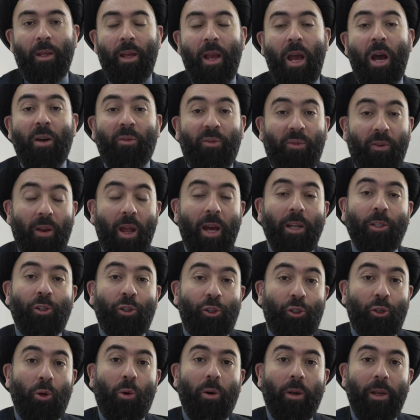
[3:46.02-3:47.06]
A flood
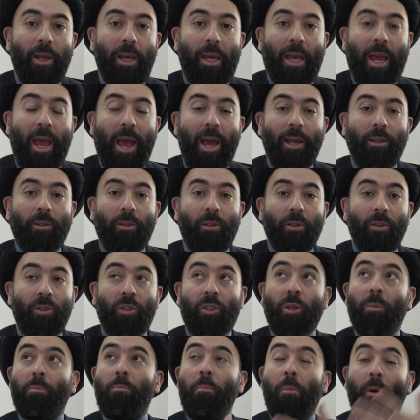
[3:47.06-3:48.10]
surely can't
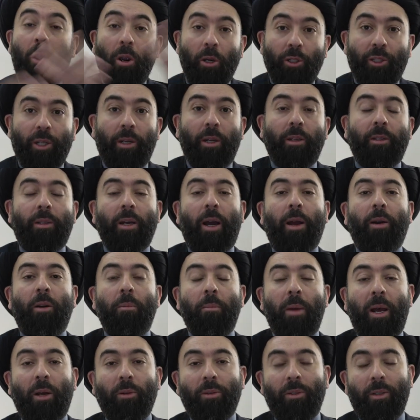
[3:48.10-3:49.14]
submerge an entire
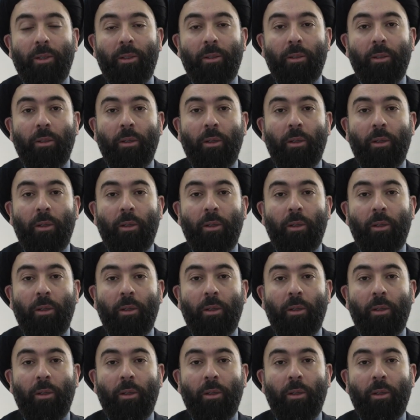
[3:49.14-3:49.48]
mountain.